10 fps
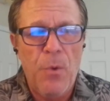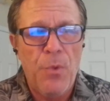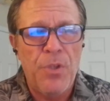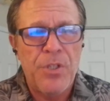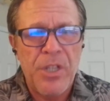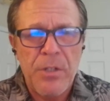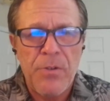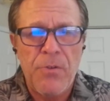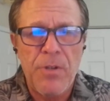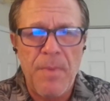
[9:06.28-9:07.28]
the
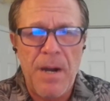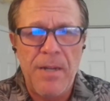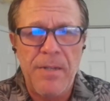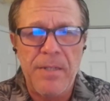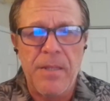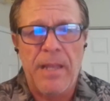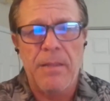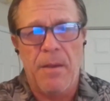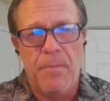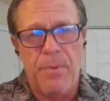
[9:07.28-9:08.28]
cyclical commodities like
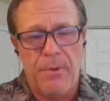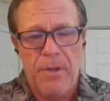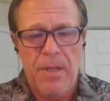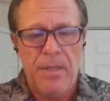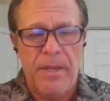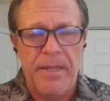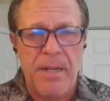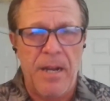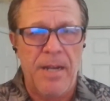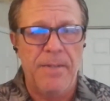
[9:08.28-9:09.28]
lumber, like
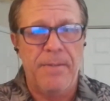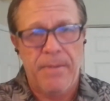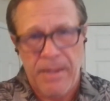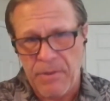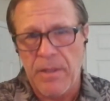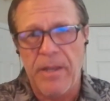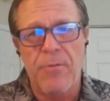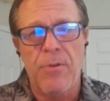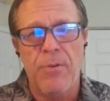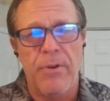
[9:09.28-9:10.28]
cotton, even like
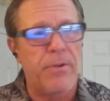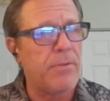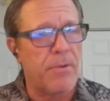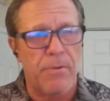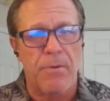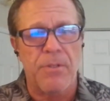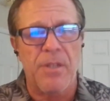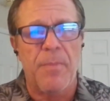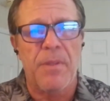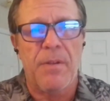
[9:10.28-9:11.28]
crude oil or, or
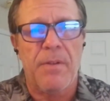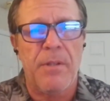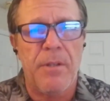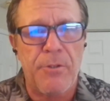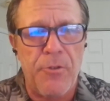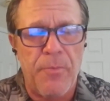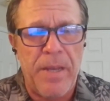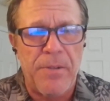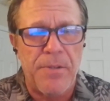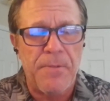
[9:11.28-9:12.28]
some of the industrial
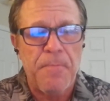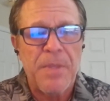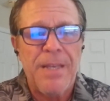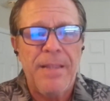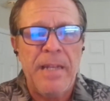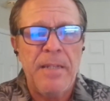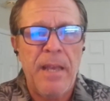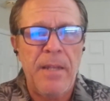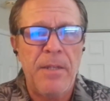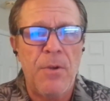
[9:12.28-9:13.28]
metals, they
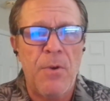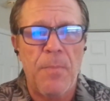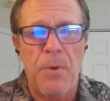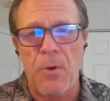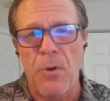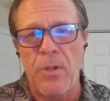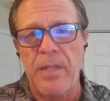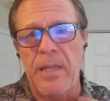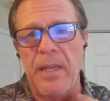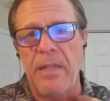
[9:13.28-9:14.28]
tend to go up
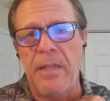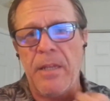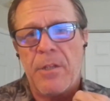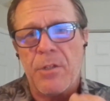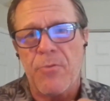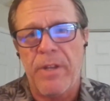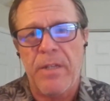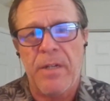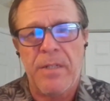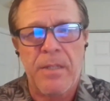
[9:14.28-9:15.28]
early in the interest rate
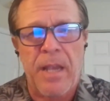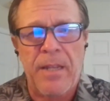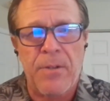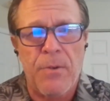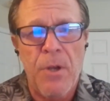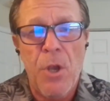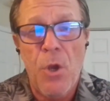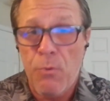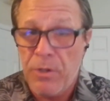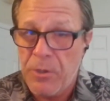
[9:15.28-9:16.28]
cut cycle,
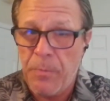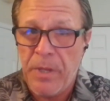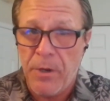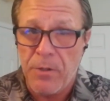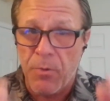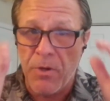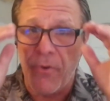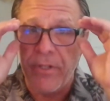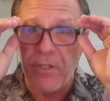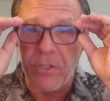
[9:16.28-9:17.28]
which appears we're
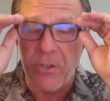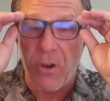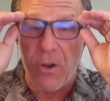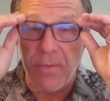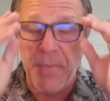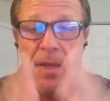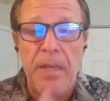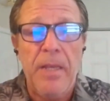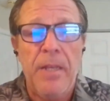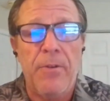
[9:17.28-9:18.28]
going to start
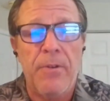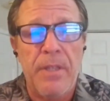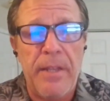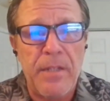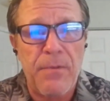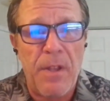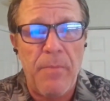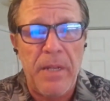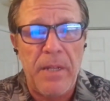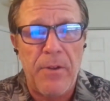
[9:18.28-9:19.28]
here in the next Fed
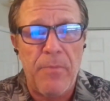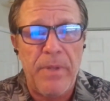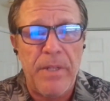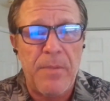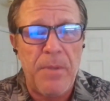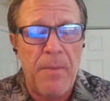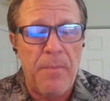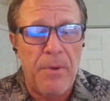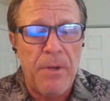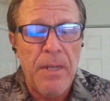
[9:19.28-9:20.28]
meeting here in mid
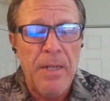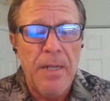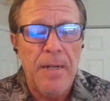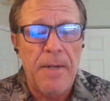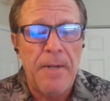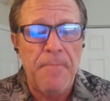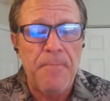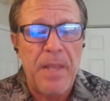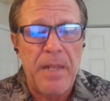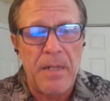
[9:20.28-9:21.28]
September. Um,
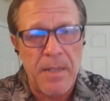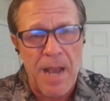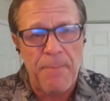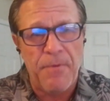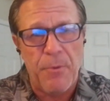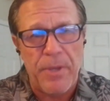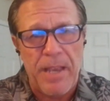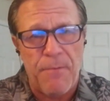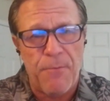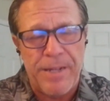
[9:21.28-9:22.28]
and on top of it, we
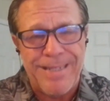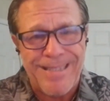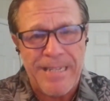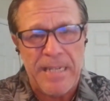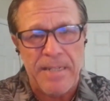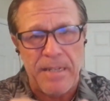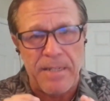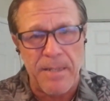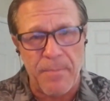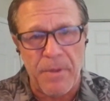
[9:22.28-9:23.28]
have Francine that's
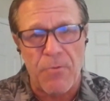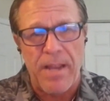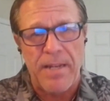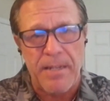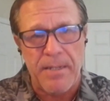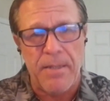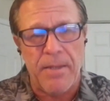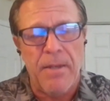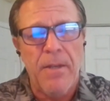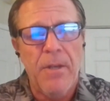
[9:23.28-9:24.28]
coming right into
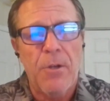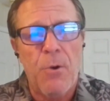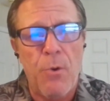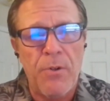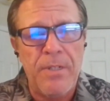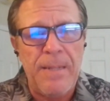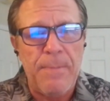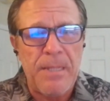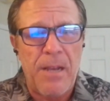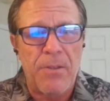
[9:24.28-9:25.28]
the core deep
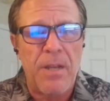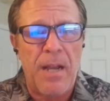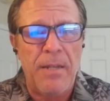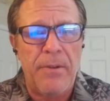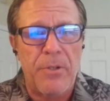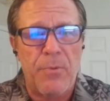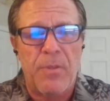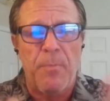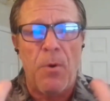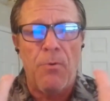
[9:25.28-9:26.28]
south cotton areas with the
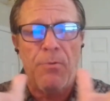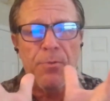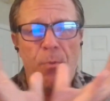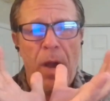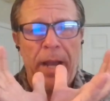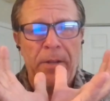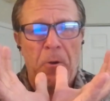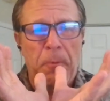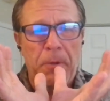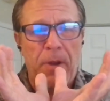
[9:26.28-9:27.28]
bolls wide
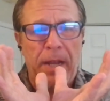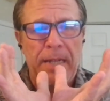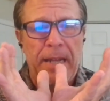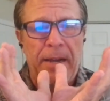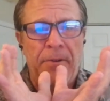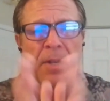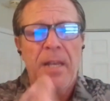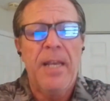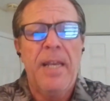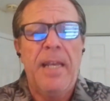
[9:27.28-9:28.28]
open right now.
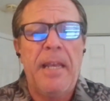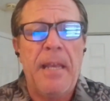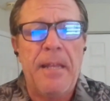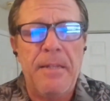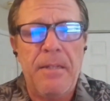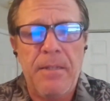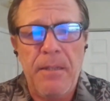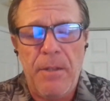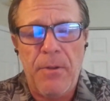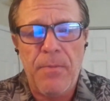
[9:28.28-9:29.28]
And,
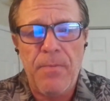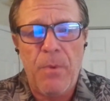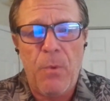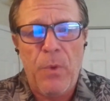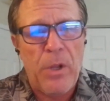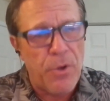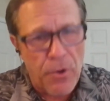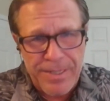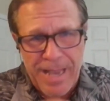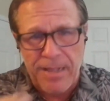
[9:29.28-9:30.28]
you know, we don't
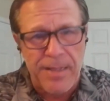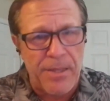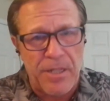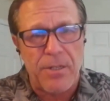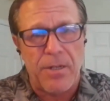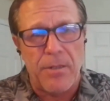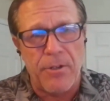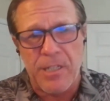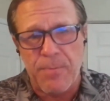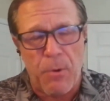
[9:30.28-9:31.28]
know exactly how that's going to
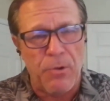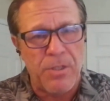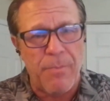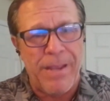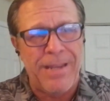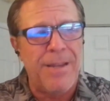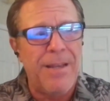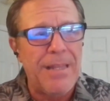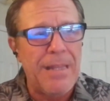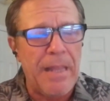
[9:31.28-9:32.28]
look. It's supposed to make
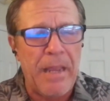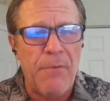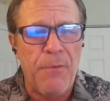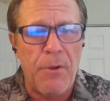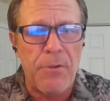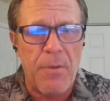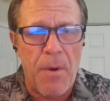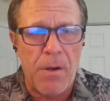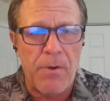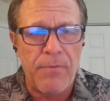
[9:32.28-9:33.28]
landfall
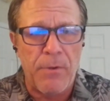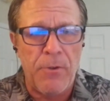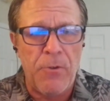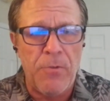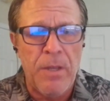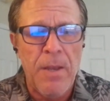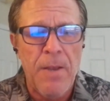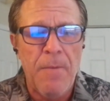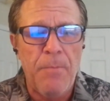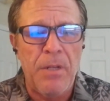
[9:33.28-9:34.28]
tomorrow afternoon,
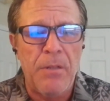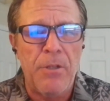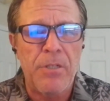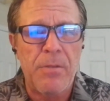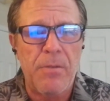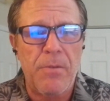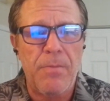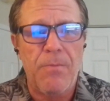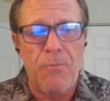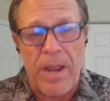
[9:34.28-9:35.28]
but it looks
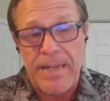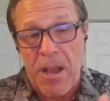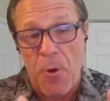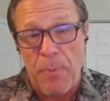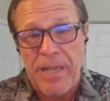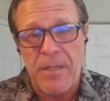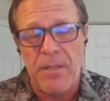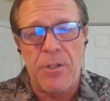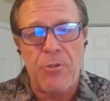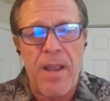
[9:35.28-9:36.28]
right now, based
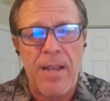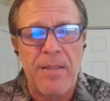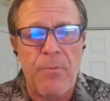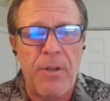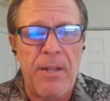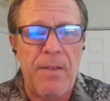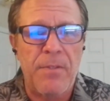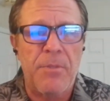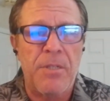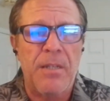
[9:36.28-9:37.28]
on the track, that we're going to have
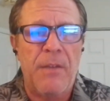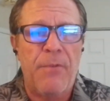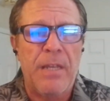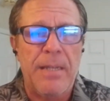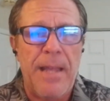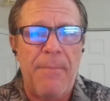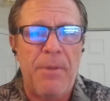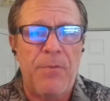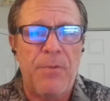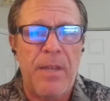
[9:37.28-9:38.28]
some significant
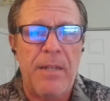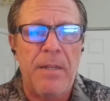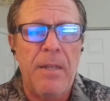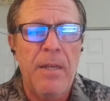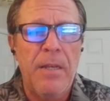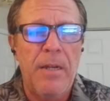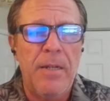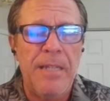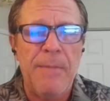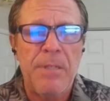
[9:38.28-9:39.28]
damage for that uh,
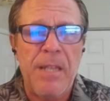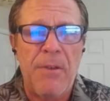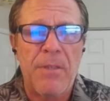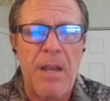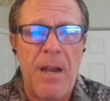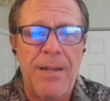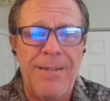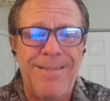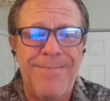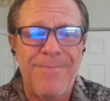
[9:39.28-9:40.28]
deep south
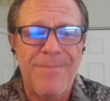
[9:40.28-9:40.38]
cotton